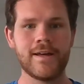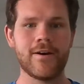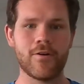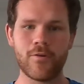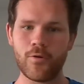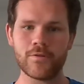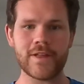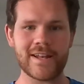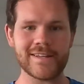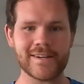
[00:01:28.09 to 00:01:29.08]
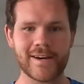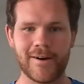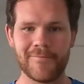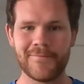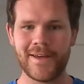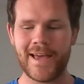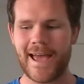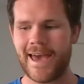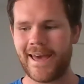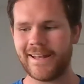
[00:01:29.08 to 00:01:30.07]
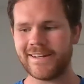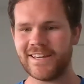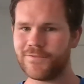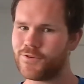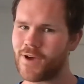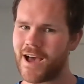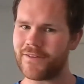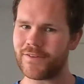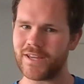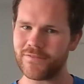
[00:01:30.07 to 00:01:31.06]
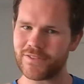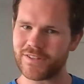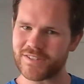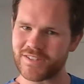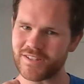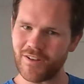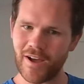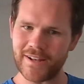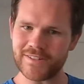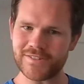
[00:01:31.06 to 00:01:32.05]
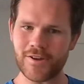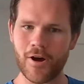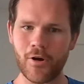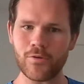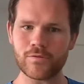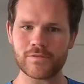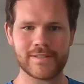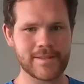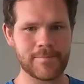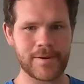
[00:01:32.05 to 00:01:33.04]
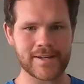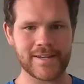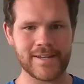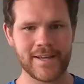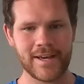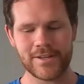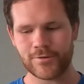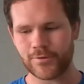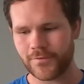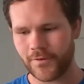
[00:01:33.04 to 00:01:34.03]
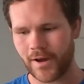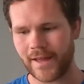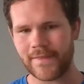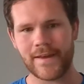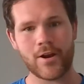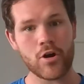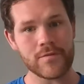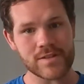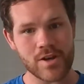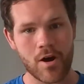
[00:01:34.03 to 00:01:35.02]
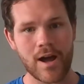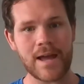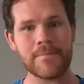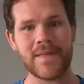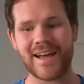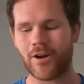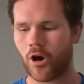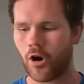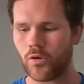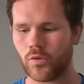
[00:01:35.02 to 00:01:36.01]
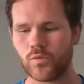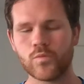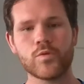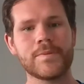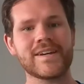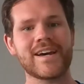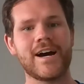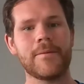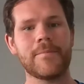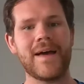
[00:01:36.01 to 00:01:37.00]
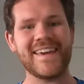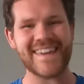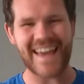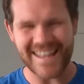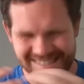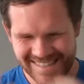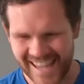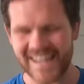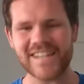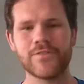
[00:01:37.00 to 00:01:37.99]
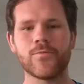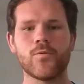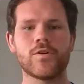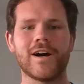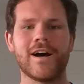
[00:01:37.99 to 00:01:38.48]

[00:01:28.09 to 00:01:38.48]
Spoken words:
all that income. And if you have even the slightest hole in the bucket, you'll find that over time, that hole will become a cascade of water,